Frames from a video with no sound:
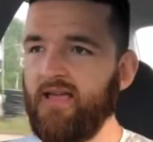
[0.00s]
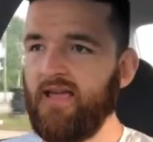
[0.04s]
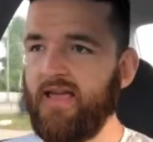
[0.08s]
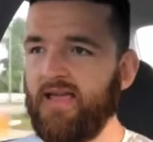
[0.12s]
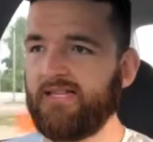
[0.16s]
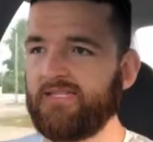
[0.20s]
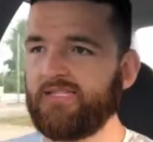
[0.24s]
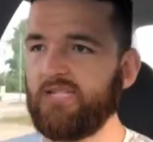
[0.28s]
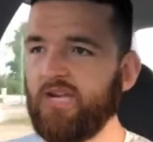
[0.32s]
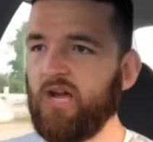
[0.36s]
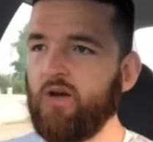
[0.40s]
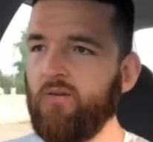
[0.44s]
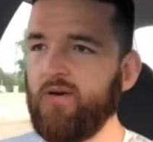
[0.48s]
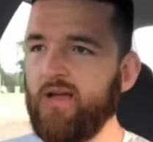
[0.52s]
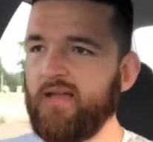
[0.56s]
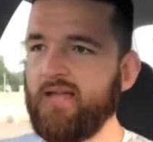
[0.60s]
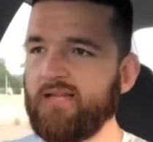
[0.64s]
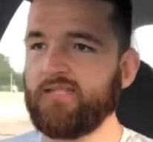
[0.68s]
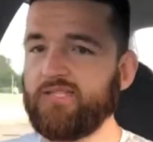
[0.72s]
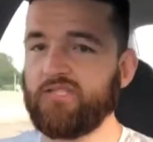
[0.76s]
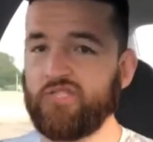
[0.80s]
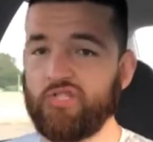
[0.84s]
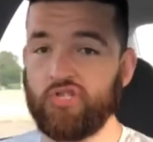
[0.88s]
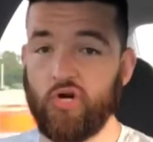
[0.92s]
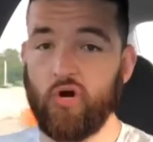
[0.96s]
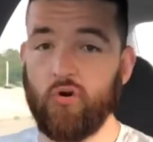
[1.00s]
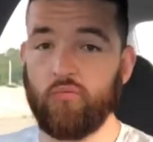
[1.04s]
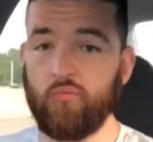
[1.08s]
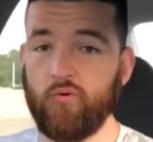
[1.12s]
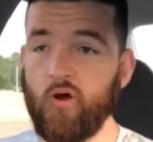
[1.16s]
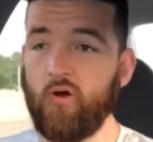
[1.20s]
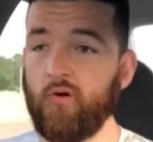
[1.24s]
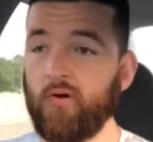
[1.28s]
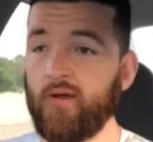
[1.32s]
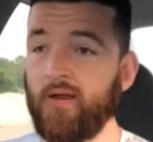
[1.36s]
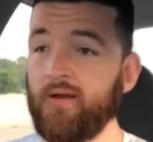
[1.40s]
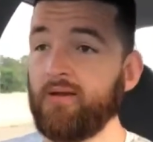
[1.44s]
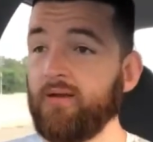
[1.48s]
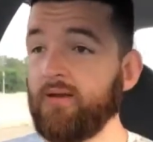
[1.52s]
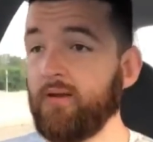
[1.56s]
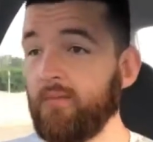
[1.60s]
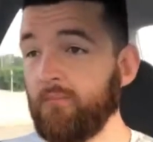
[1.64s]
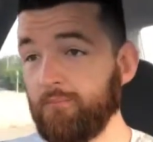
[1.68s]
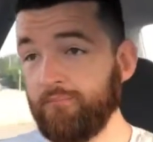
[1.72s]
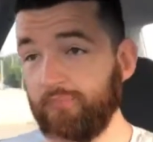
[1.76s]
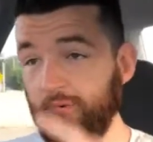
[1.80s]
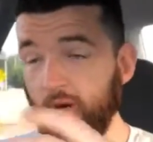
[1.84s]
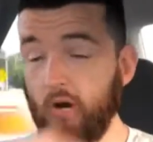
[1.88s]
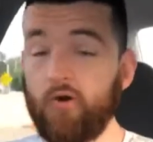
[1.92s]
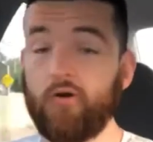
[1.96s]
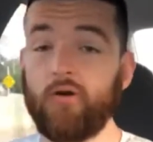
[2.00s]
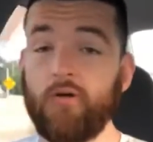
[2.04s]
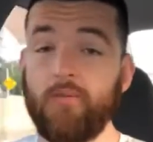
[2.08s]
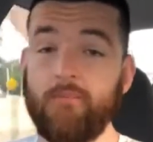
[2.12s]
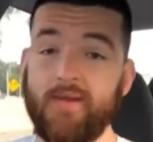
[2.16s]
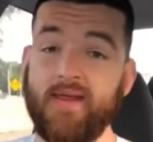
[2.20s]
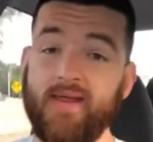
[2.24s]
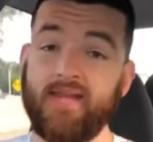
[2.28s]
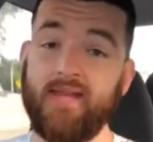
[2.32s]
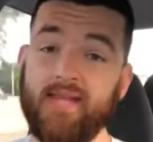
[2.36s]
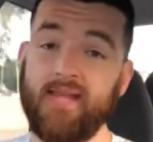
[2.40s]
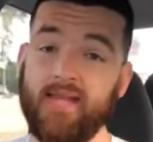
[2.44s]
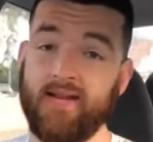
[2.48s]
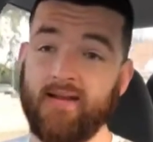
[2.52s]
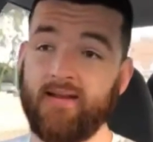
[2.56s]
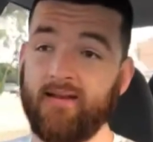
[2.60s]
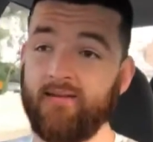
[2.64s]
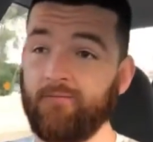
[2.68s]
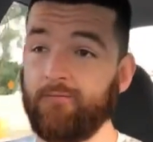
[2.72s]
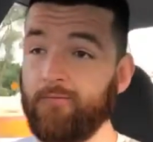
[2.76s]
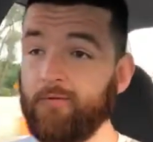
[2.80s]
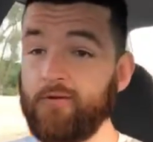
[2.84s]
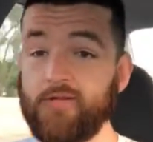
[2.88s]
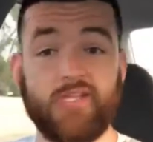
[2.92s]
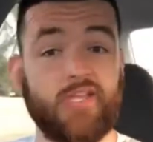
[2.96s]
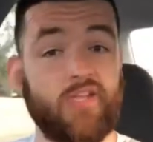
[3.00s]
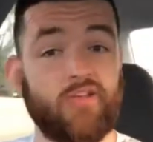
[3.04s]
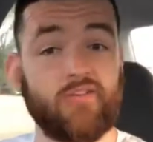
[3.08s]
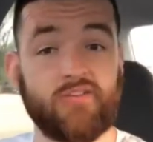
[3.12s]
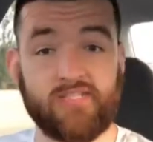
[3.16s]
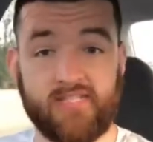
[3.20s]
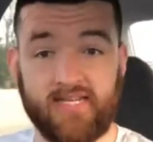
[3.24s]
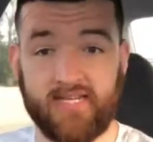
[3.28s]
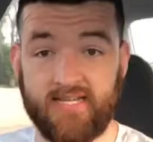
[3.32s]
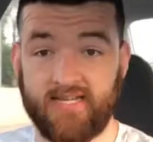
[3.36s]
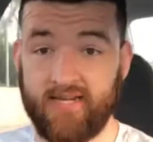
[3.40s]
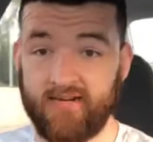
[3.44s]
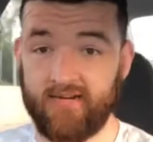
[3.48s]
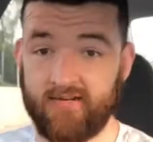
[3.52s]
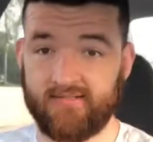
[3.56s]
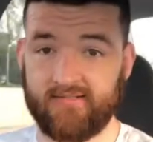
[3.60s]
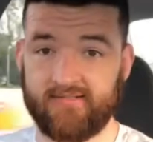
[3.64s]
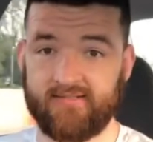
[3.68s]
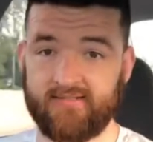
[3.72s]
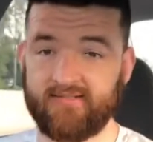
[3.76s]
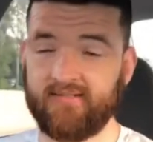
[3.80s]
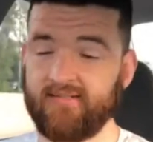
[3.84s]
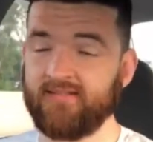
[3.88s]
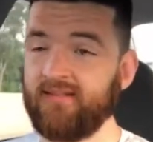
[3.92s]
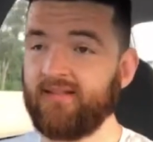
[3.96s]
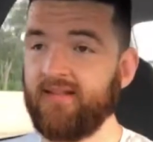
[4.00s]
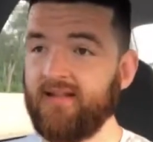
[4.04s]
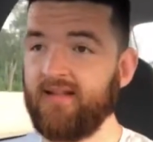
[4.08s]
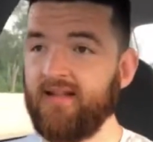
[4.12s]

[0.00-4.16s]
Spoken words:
It's always Joe Rogan, broke comedian for years and years.